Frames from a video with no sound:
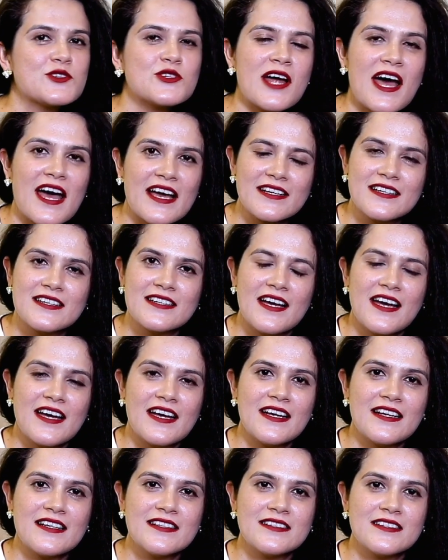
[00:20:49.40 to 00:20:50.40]
track.
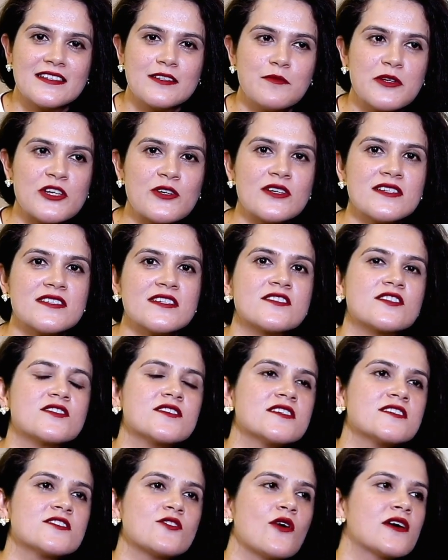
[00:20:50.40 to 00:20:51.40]
And because it's
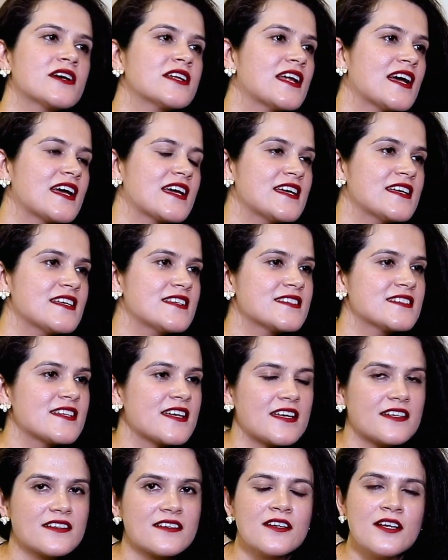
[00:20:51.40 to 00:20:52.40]
disorganized
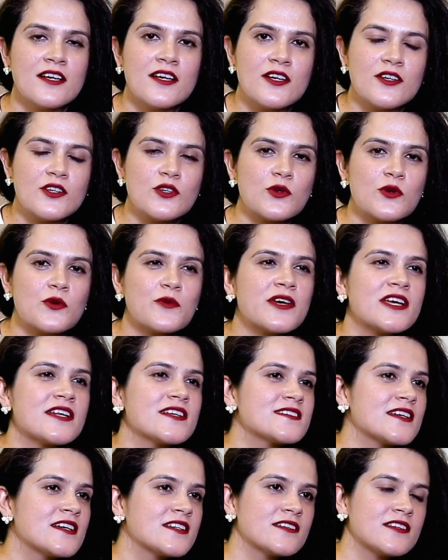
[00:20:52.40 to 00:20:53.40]
and, you know,
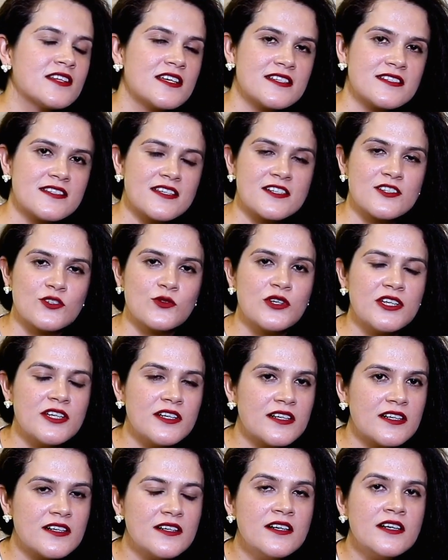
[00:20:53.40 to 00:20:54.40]
various other things that you
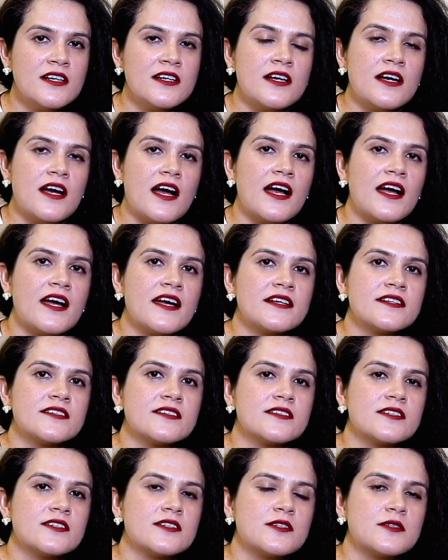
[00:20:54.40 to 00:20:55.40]
hear.
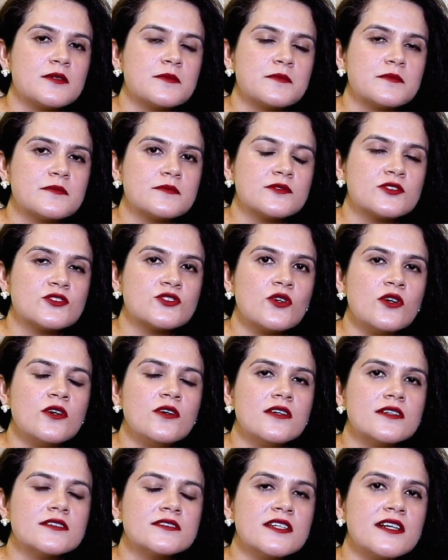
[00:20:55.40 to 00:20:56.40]
And
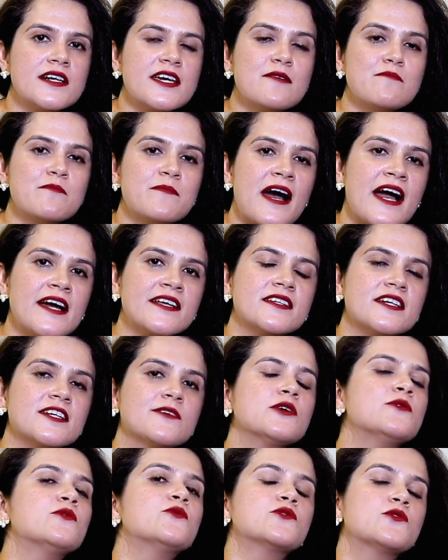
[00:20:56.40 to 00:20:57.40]
so the impact that
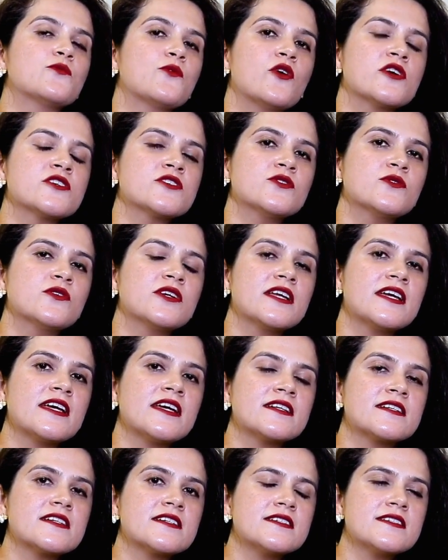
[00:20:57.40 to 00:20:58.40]
we would want to
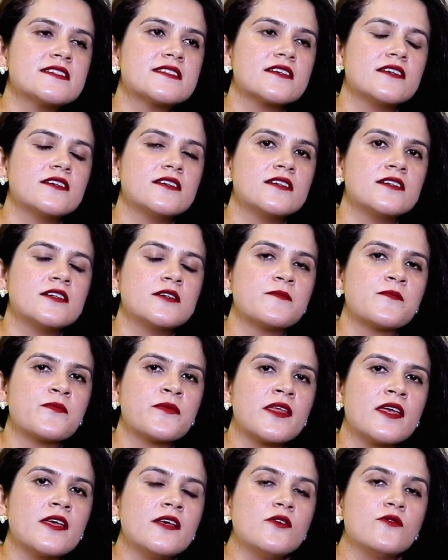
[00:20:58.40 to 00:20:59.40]
create is
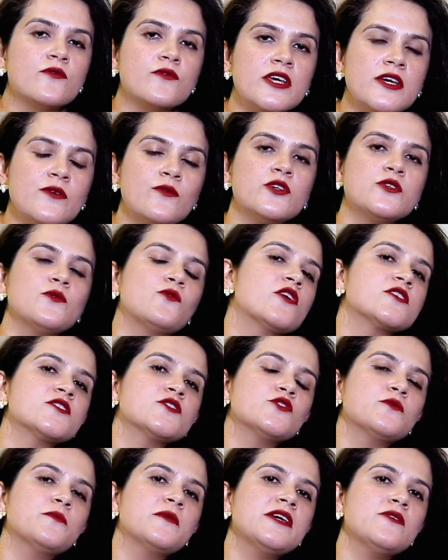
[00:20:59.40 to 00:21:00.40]
we would
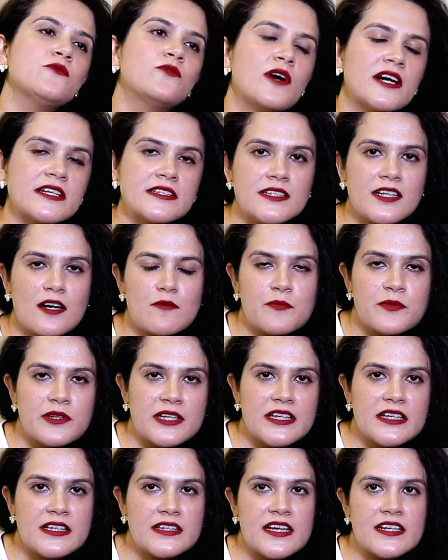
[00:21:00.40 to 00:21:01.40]
want to be one
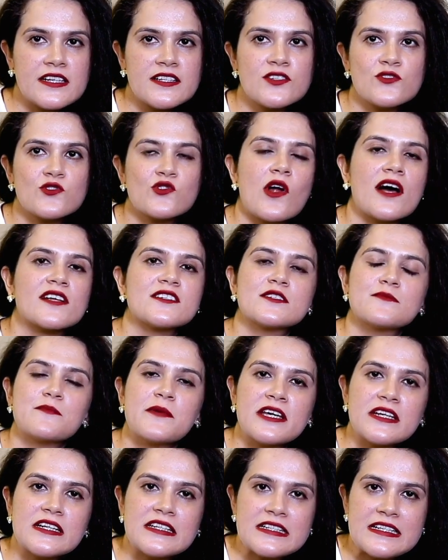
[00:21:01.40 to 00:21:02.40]
company that is
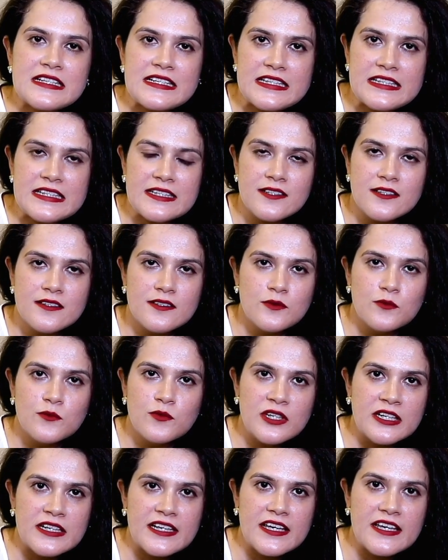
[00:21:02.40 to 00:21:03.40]
transparently
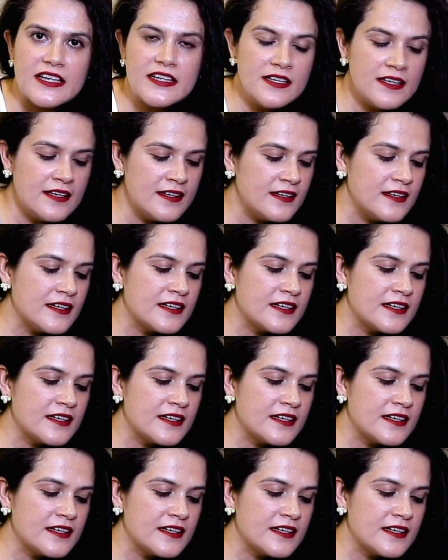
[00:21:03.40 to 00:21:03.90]
working,